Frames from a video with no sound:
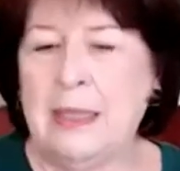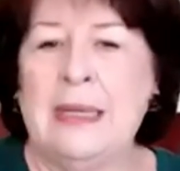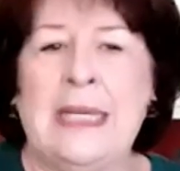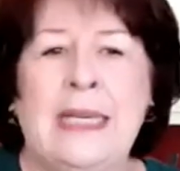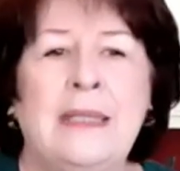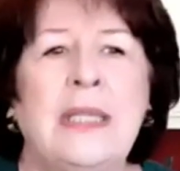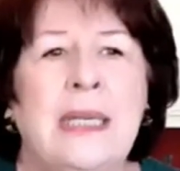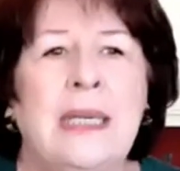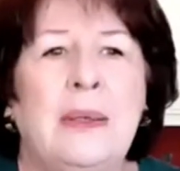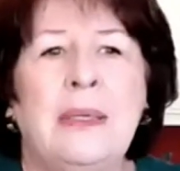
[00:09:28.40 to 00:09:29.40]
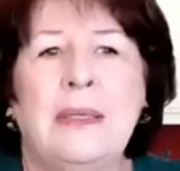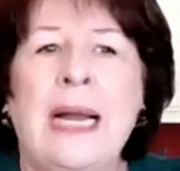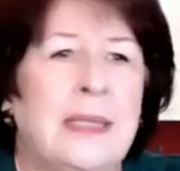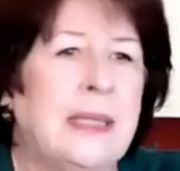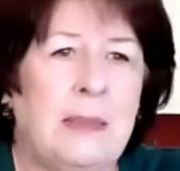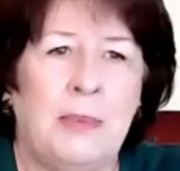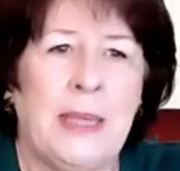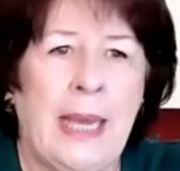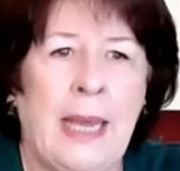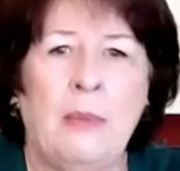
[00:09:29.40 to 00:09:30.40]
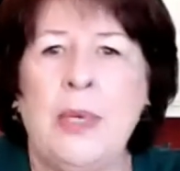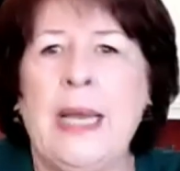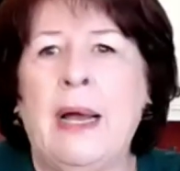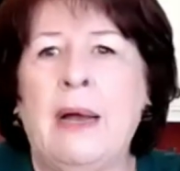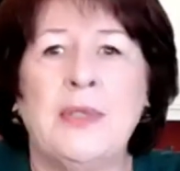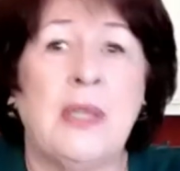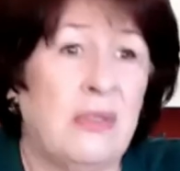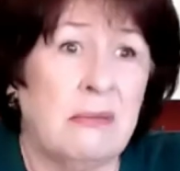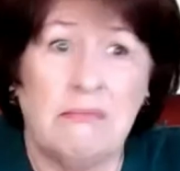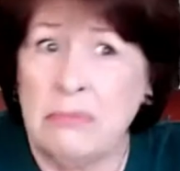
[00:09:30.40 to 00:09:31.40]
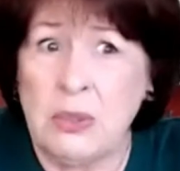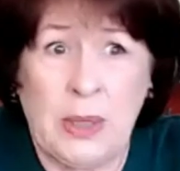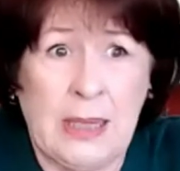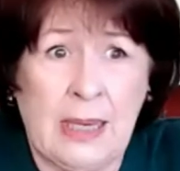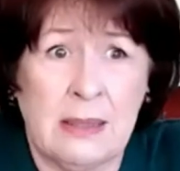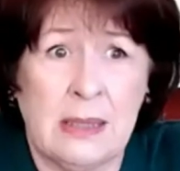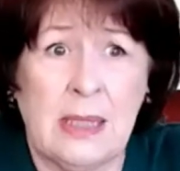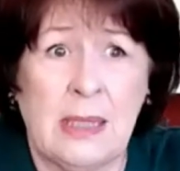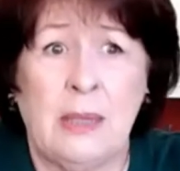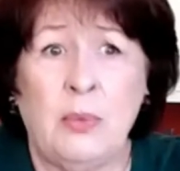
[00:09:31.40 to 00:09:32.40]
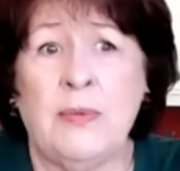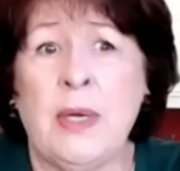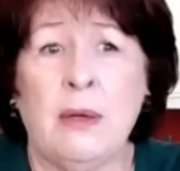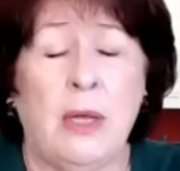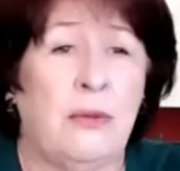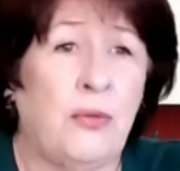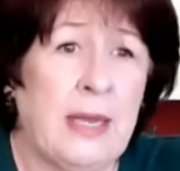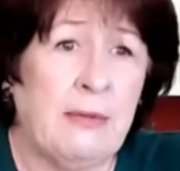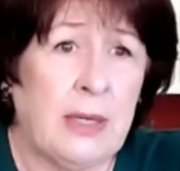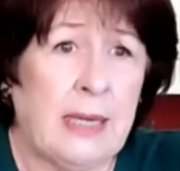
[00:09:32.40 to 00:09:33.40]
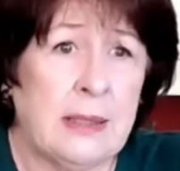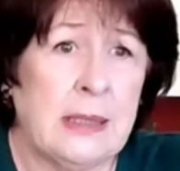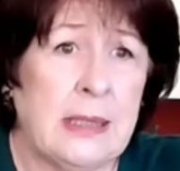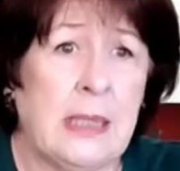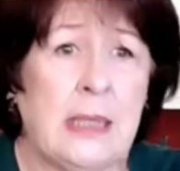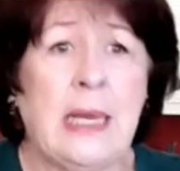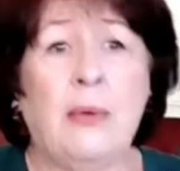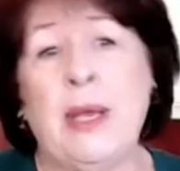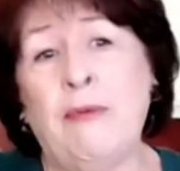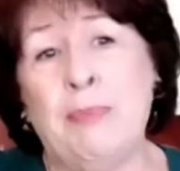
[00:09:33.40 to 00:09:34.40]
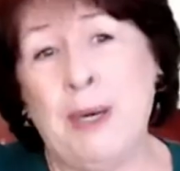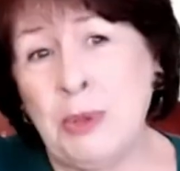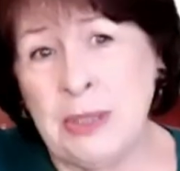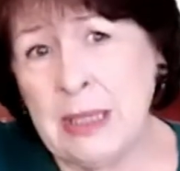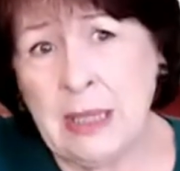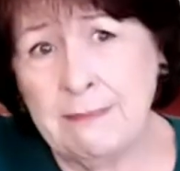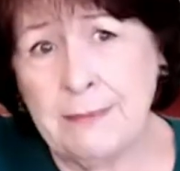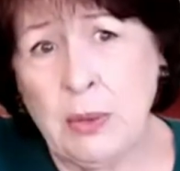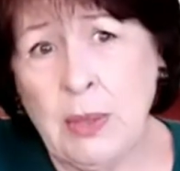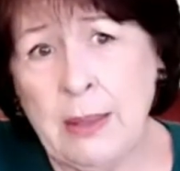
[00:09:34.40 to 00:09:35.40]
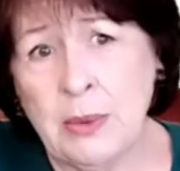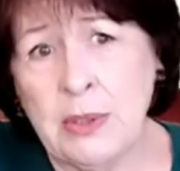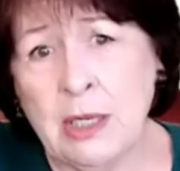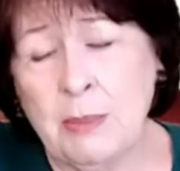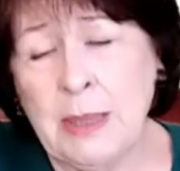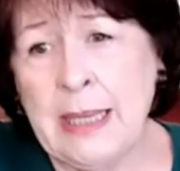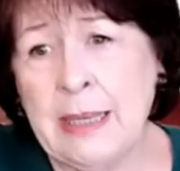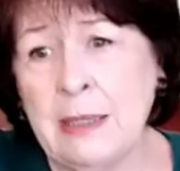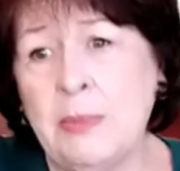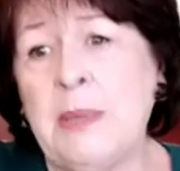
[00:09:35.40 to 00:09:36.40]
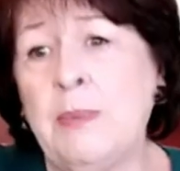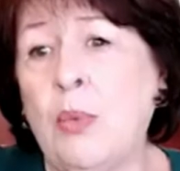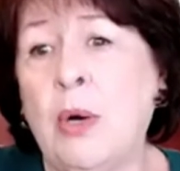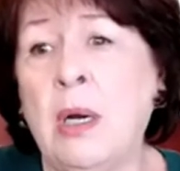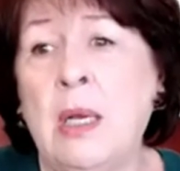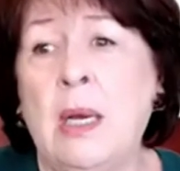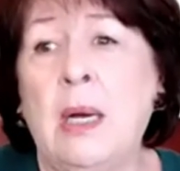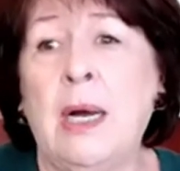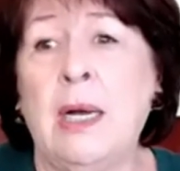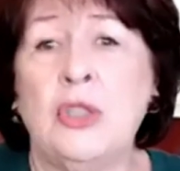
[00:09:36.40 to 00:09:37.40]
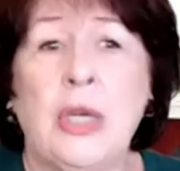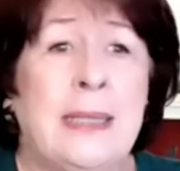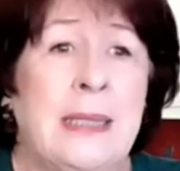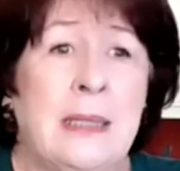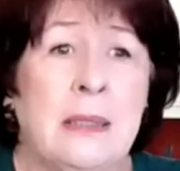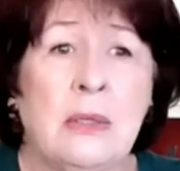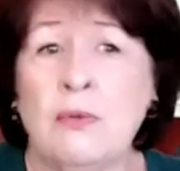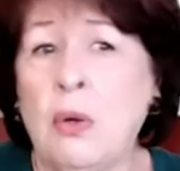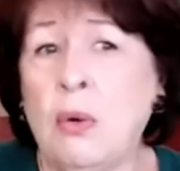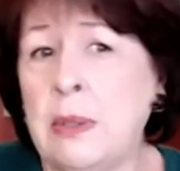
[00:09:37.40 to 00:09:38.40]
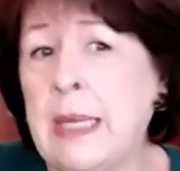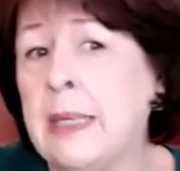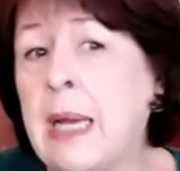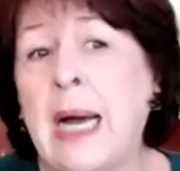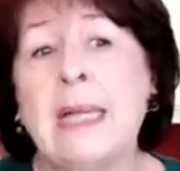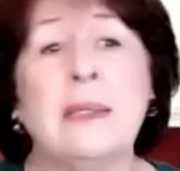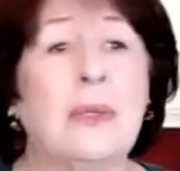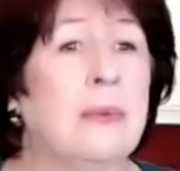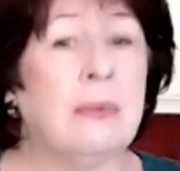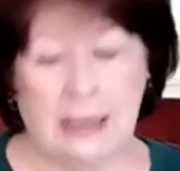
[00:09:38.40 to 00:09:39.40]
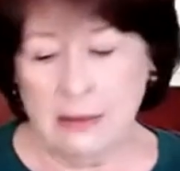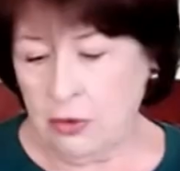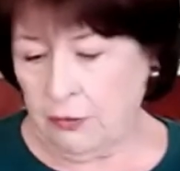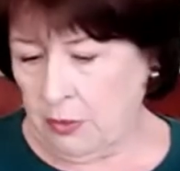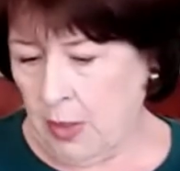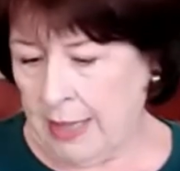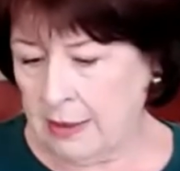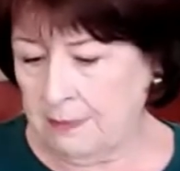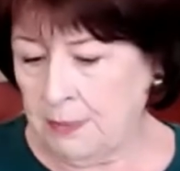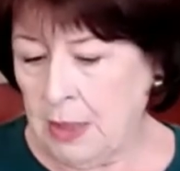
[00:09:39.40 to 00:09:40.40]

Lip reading: the iced tea became, we have Southern sweet iced tea, we've got all the flavored iced tea, now we have bubble tea. Okay, we'll talk about that a little bit more. Chai tea is served cold and hot, so lots of different ways.